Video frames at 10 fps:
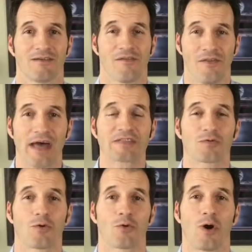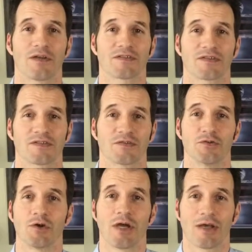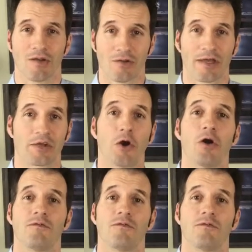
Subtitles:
That's what we're wanting to let go